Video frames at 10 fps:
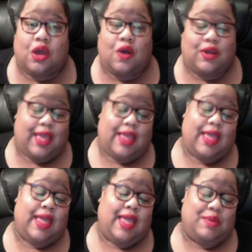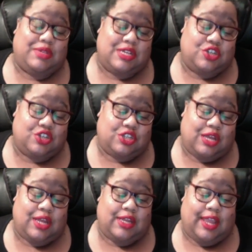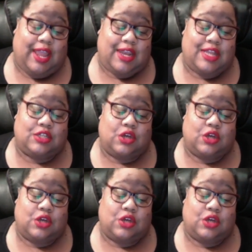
Okay. And we see Gizelle and Candace